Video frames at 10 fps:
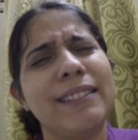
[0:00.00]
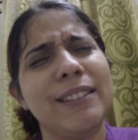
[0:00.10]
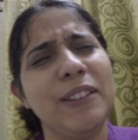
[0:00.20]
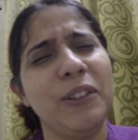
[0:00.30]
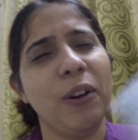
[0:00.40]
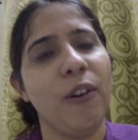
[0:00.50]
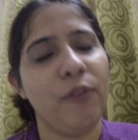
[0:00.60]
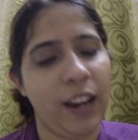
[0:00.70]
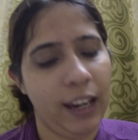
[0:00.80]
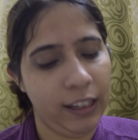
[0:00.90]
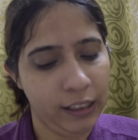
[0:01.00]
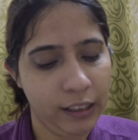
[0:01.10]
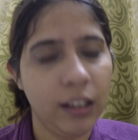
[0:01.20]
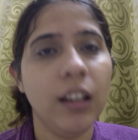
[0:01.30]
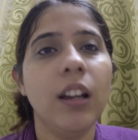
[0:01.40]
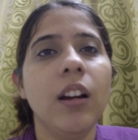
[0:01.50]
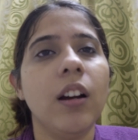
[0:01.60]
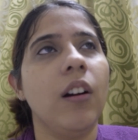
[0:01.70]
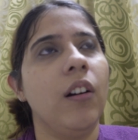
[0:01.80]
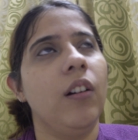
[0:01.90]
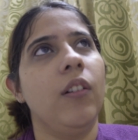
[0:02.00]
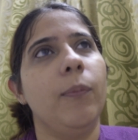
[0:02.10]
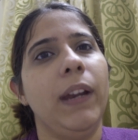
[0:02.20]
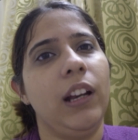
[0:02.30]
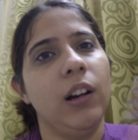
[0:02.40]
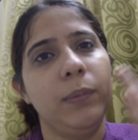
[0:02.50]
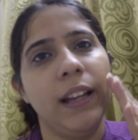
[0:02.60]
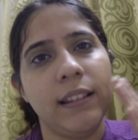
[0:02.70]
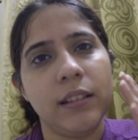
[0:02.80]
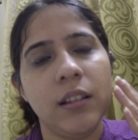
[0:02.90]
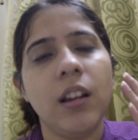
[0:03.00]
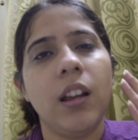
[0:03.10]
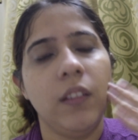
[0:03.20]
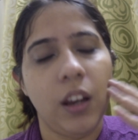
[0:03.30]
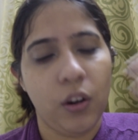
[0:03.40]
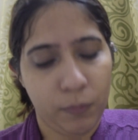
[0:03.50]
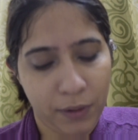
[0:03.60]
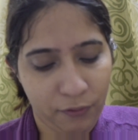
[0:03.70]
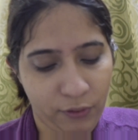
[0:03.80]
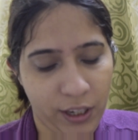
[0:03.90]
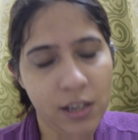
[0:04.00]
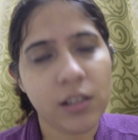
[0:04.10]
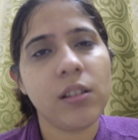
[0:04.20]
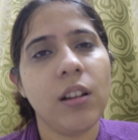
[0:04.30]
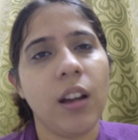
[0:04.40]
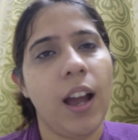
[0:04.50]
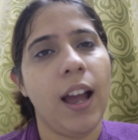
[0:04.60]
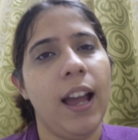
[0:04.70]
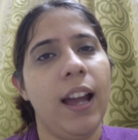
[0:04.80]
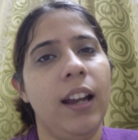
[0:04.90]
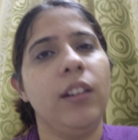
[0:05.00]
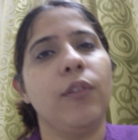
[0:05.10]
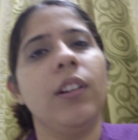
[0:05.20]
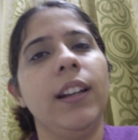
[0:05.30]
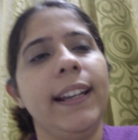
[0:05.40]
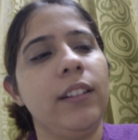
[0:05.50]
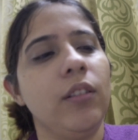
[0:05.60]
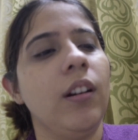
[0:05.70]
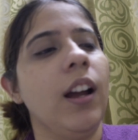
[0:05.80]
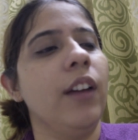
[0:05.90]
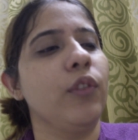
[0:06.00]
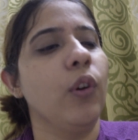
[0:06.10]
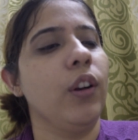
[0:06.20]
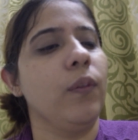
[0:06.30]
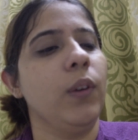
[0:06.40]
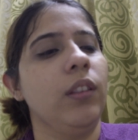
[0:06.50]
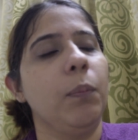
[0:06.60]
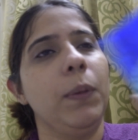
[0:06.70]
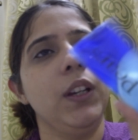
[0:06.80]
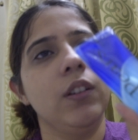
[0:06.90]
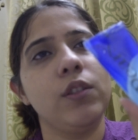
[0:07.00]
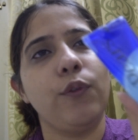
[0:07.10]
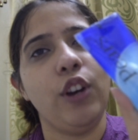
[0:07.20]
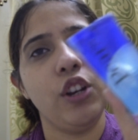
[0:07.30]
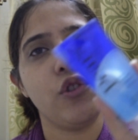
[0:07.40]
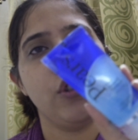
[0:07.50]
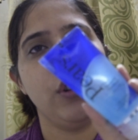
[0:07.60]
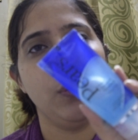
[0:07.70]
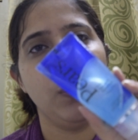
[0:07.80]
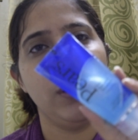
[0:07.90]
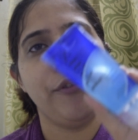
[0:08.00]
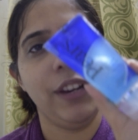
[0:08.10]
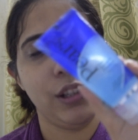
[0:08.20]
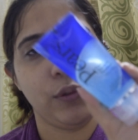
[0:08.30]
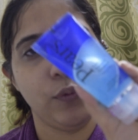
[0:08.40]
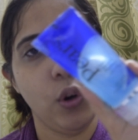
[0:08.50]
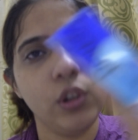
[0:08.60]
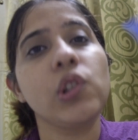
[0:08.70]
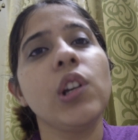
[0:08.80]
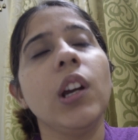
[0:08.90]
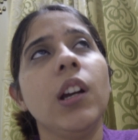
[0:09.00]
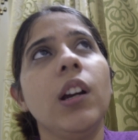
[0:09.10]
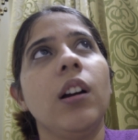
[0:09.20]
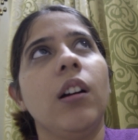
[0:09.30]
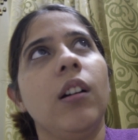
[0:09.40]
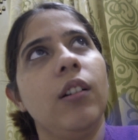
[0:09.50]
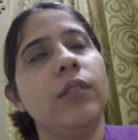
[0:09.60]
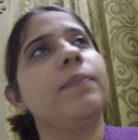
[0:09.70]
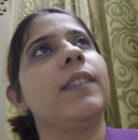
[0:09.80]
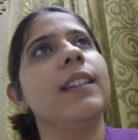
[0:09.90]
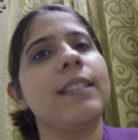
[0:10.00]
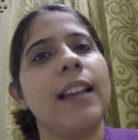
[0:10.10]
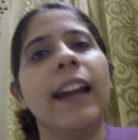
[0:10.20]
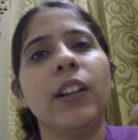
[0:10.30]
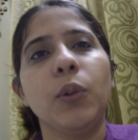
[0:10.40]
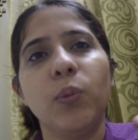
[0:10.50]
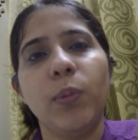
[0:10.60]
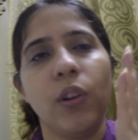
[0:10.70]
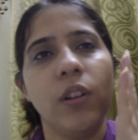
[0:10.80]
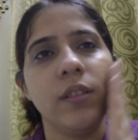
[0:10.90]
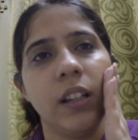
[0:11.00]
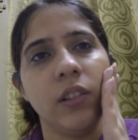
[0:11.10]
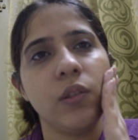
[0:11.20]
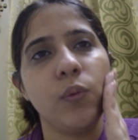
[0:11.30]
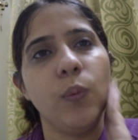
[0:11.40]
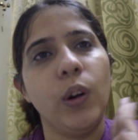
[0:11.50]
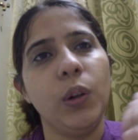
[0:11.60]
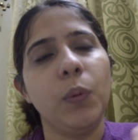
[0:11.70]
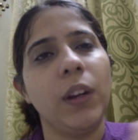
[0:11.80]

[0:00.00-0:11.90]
rid of any makeup that's there on my face. And later I've gone with the Pierce Fresh Renewal Face Wash. This I do because I just want to